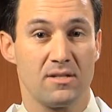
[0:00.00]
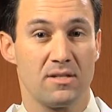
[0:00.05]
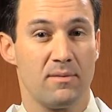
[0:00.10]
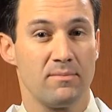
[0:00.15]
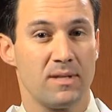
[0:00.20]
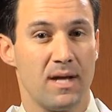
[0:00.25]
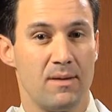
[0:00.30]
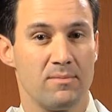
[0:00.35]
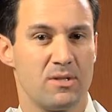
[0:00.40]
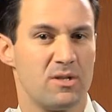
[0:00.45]

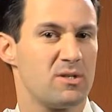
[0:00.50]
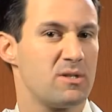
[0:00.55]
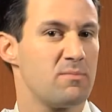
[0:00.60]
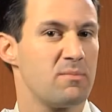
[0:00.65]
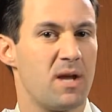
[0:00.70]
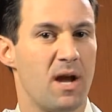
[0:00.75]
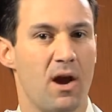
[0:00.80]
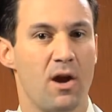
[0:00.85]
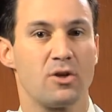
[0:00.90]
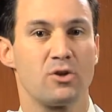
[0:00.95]
Sometimes there's
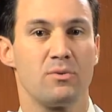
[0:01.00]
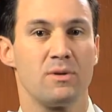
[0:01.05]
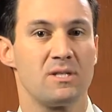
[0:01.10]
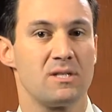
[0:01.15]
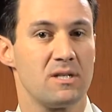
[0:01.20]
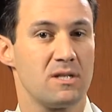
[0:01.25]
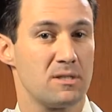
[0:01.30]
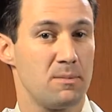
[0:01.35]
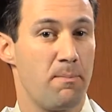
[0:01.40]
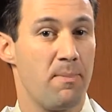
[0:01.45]
some
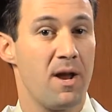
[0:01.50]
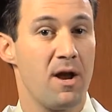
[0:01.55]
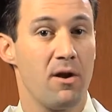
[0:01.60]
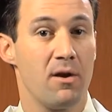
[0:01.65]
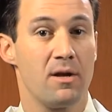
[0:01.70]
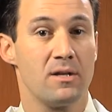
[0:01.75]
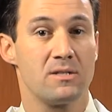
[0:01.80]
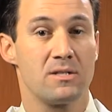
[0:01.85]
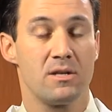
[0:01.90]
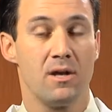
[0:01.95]
characteristic
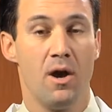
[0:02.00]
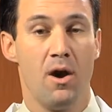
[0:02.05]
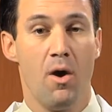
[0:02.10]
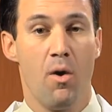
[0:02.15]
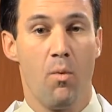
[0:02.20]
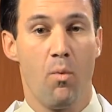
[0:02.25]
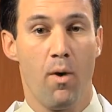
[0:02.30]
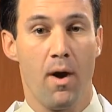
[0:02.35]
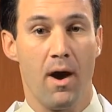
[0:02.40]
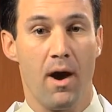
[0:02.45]
appearance
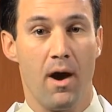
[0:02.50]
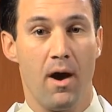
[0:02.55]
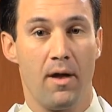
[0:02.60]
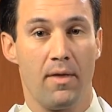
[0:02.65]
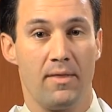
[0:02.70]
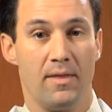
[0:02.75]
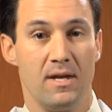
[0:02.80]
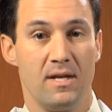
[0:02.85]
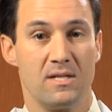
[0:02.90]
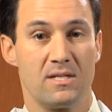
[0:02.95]

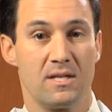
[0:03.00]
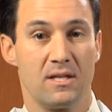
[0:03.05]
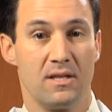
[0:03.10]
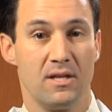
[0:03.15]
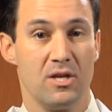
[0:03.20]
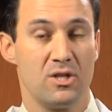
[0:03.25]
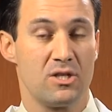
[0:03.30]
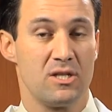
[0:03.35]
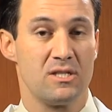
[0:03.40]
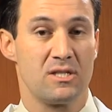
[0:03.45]
where these
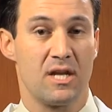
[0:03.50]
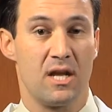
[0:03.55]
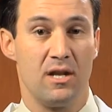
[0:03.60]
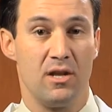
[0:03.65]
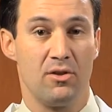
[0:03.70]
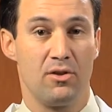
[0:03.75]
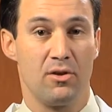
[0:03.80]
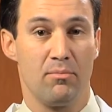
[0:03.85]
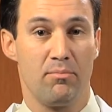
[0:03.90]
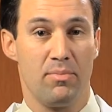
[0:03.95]
lesions
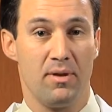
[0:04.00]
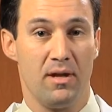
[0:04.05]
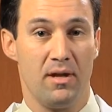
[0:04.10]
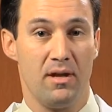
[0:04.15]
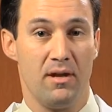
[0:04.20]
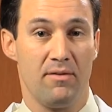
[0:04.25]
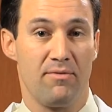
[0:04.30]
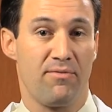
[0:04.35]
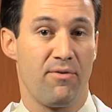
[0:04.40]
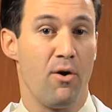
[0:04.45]
can either
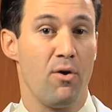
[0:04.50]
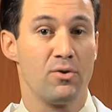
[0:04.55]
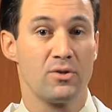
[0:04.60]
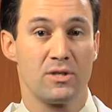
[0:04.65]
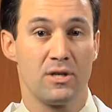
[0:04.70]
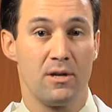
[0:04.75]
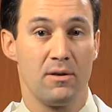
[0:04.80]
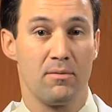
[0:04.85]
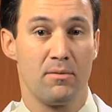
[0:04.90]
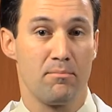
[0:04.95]
be
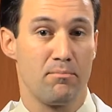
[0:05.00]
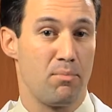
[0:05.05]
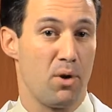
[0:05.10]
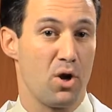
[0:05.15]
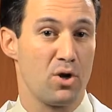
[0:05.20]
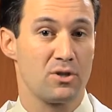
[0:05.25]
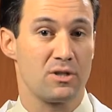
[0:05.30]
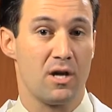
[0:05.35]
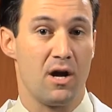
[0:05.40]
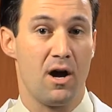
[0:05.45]
frozen,
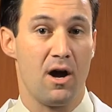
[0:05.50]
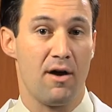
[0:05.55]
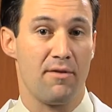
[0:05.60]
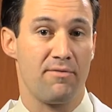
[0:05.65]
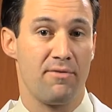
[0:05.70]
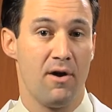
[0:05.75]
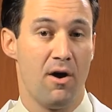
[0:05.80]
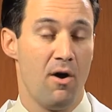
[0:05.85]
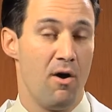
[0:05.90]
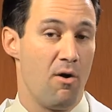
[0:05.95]
burnt
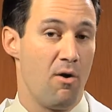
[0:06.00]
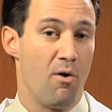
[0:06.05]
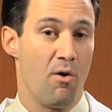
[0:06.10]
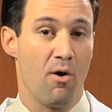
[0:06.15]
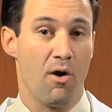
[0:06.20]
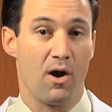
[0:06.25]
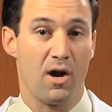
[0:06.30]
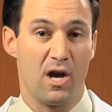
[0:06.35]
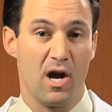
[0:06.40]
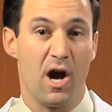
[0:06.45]
off,
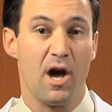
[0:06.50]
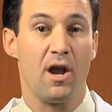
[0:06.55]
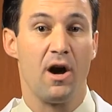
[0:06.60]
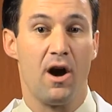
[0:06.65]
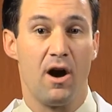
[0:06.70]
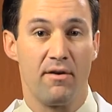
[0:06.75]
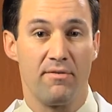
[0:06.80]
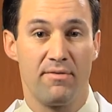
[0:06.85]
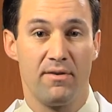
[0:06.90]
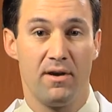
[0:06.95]
or cut
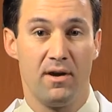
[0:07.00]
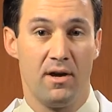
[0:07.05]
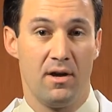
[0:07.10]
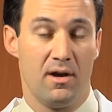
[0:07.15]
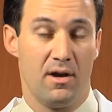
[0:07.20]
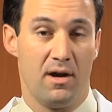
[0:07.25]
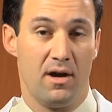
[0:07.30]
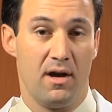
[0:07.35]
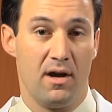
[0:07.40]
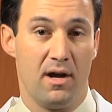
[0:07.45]
off.
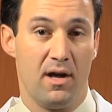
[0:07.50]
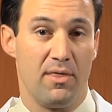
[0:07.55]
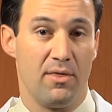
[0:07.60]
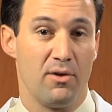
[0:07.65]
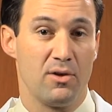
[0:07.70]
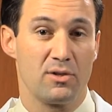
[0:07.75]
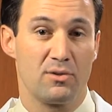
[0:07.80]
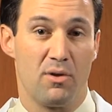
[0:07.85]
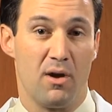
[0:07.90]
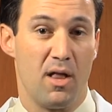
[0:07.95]
And
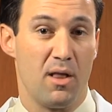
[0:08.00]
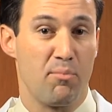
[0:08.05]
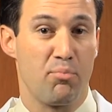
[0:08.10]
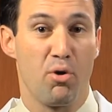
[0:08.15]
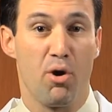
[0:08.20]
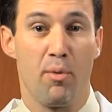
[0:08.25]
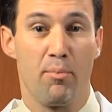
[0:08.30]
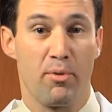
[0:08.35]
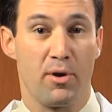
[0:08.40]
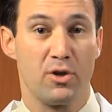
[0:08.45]
those are all
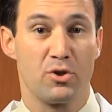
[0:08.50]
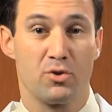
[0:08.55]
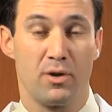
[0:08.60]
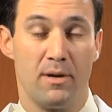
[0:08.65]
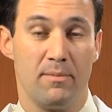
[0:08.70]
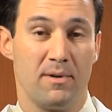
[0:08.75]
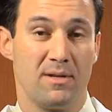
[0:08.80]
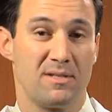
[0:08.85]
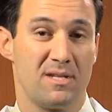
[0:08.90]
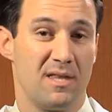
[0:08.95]
appropriate
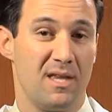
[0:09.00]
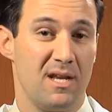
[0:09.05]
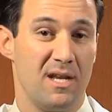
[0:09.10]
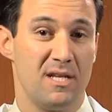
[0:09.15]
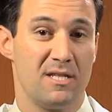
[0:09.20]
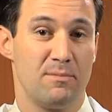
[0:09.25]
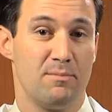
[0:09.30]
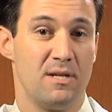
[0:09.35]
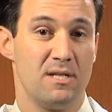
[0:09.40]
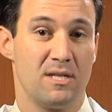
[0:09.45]
treatments, and they
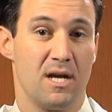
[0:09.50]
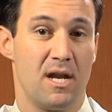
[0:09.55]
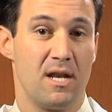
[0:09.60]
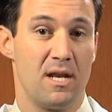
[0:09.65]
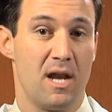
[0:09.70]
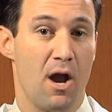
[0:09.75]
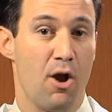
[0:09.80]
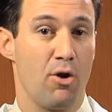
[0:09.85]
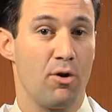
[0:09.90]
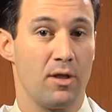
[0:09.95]
need to be
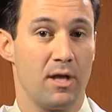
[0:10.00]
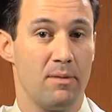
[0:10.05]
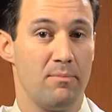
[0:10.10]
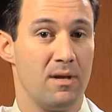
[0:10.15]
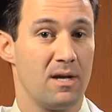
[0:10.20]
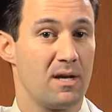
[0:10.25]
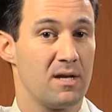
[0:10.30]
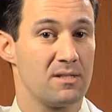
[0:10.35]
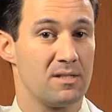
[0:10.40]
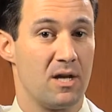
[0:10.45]
done narrowly
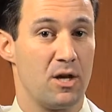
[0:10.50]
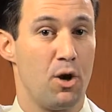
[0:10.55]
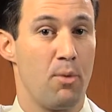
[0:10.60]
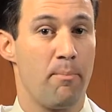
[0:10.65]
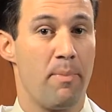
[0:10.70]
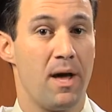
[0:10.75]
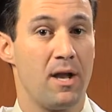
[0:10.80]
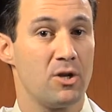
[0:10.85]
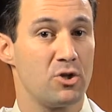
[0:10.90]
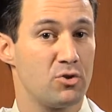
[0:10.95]
because they
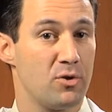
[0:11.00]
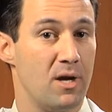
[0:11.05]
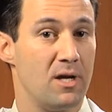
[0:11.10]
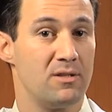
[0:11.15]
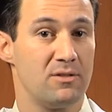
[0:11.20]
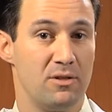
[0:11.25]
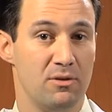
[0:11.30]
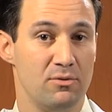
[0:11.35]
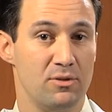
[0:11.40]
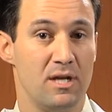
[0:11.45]
don't
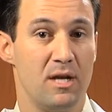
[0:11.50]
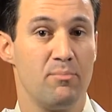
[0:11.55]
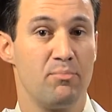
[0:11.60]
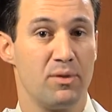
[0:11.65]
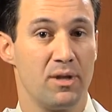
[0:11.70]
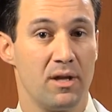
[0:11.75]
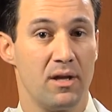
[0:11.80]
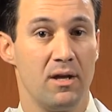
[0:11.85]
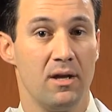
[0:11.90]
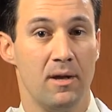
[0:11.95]
penetrate too
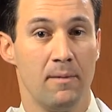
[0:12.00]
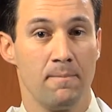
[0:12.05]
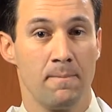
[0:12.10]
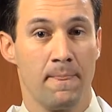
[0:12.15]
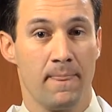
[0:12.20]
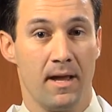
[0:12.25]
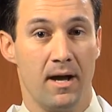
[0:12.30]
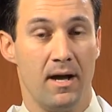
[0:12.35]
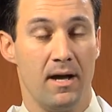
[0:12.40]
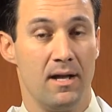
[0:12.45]
deeply
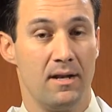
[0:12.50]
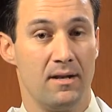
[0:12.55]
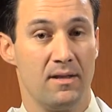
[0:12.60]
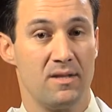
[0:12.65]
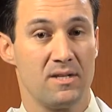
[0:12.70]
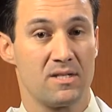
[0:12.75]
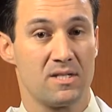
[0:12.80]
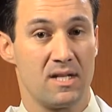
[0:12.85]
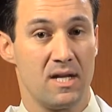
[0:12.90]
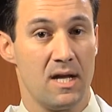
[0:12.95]
into
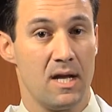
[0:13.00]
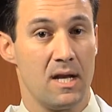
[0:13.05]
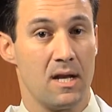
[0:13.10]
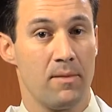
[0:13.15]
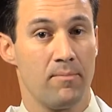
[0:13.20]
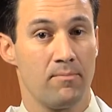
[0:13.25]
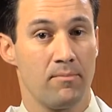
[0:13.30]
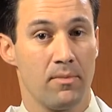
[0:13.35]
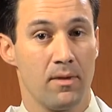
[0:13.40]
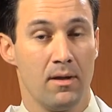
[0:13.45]
the
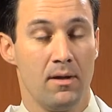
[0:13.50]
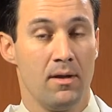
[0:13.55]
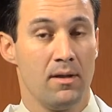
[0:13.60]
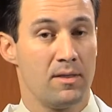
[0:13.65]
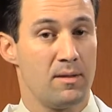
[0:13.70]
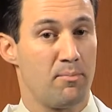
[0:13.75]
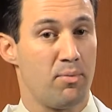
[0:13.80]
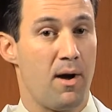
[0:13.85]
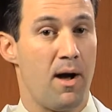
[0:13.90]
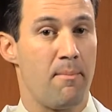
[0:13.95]
skin.
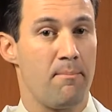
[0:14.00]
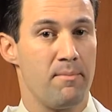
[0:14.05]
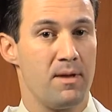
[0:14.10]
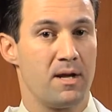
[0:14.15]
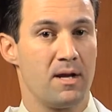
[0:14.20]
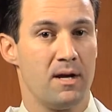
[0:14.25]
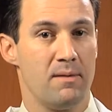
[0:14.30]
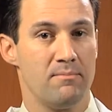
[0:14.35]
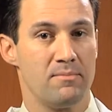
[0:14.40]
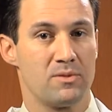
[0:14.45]
The problem
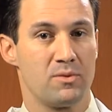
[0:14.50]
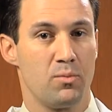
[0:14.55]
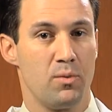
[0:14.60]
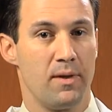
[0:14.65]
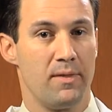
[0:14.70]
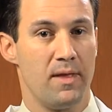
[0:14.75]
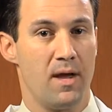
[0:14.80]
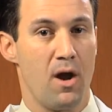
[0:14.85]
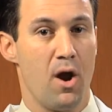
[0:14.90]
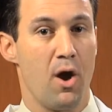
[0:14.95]
becomes
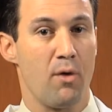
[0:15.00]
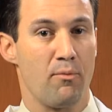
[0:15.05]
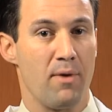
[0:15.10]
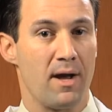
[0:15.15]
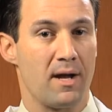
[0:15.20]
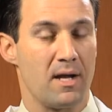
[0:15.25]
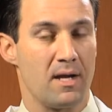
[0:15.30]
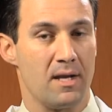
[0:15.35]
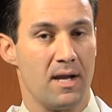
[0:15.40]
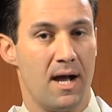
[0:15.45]
when they aren't
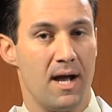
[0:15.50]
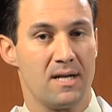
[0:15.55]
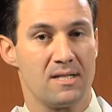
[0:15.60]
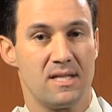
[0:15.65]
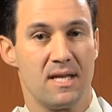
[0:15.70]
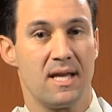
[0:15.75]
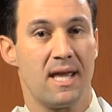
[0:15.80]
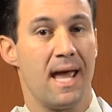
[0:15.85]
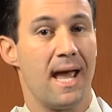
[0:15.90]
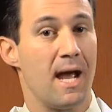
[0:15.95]
recognized,
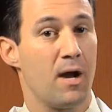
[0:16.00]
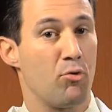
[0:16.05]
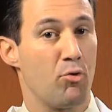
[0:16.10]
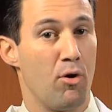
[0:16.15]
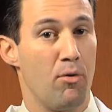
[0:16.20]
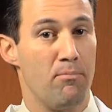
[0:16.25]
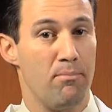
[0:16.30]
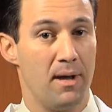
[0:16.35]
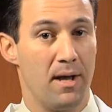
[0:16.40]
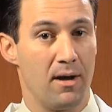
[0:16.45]
they can
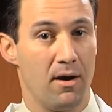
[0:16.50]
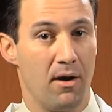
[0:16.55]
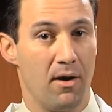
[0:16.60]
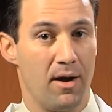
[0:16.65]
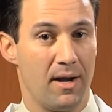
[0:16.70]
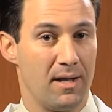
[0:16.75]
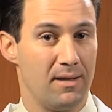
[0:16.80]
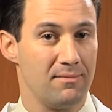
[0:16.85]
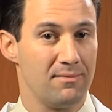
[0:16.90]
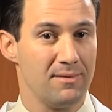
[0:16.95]
grow bigger,
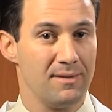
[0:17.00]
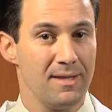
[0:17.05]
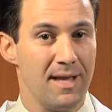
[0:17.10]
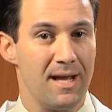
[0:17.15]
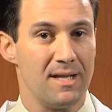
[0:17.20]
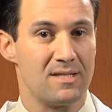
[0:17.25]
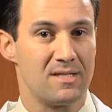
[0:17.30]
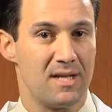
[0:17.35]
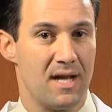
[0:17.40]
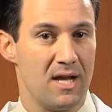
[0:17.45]
and at
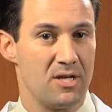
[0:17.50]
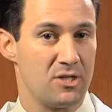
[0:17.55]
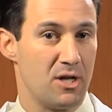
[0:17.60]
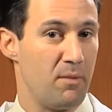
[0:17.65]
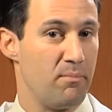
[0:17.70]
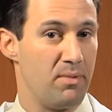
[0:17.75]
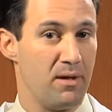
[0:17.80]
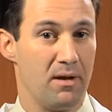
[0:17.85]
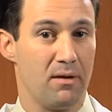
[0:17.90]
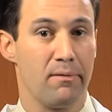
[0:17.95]
late stage,
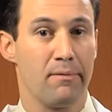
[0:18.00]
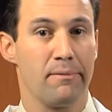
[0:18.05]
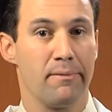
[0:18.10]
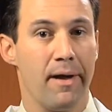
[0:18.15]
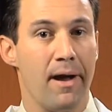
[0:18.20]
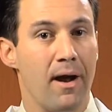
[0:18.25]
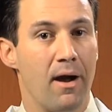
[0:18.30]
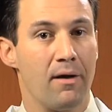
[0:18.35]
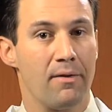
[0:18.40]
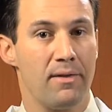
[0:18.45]
albeit
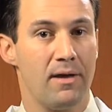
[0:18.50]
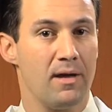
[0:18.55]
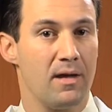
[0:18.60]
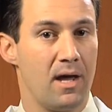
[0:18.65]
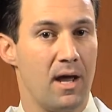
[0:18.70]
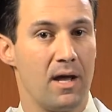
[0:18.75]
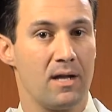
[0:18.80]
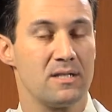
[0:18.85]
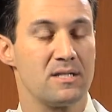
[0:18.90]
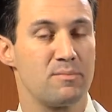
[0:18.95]
rare, they
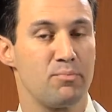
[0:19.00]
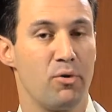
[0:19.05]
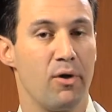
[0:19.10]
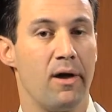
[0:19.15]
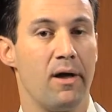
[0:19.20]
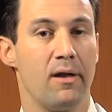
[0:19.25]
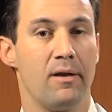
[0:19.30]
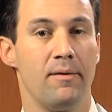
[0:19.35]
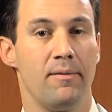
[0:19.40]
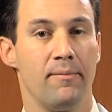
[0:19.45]
can
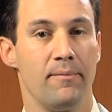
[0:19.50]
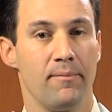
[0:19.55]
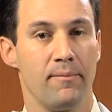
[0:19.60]
spread.